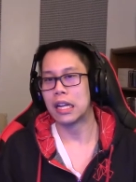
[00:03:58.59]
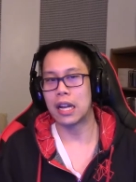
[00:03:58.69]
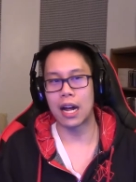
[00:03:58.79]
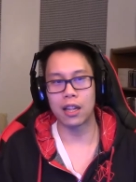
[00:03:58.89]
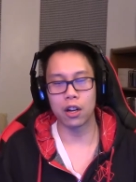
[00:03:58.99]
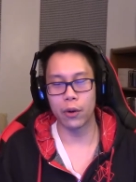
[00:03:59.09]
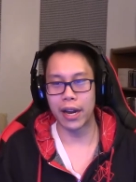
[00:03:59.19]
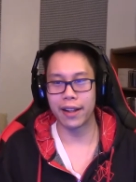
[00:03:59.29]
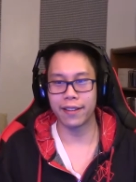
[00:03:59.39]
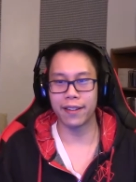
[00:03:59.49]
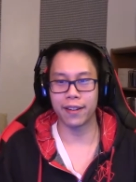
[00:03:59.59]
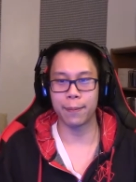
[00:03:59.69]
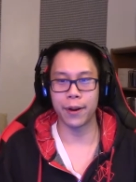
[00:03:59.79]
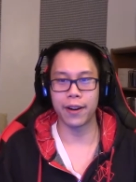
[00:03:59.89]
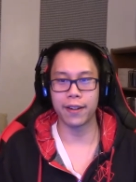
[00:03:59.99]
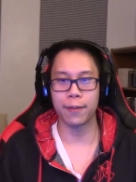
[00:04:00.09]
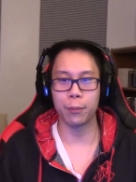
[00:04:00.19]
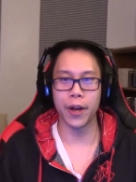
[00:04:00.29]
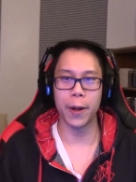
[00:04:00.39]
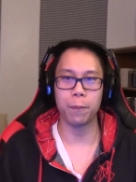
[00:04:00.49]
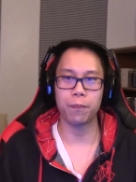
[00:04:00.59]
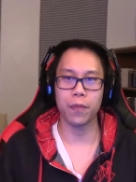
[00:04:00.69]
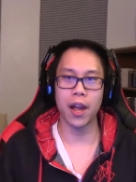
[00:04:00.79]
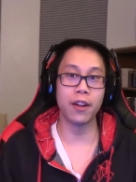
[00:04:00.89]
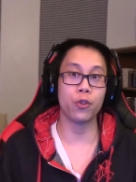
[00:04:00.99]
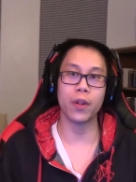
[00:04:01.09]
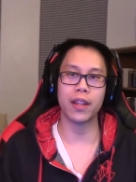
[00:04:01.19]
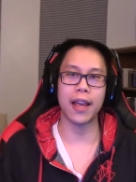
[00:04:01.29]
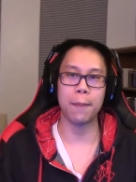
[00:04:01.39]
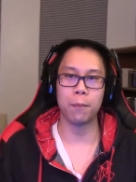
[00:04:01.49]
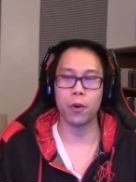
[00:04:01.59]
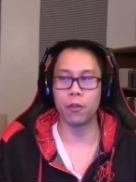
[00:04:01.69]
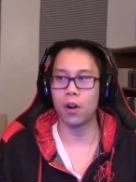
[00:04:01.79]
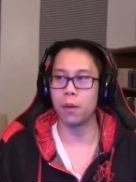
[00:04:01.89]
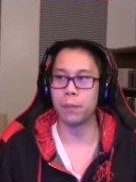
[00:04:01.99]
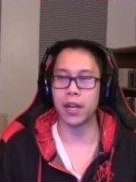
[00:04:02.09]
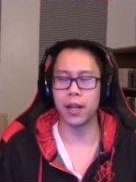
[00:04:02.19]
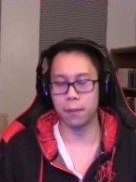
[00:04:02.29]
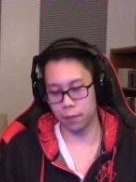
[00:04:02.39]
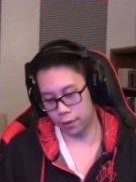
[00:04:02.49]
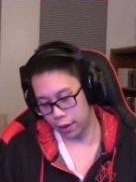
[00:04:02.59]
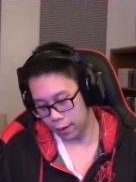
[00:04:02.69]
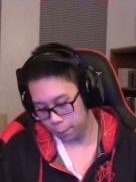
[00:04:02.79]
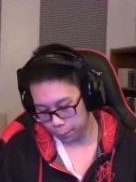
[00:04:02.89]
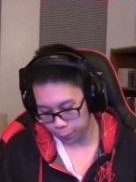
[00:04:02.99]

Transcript: not the greatest experience, but I enjoyed the game overall. Beat it. It's good.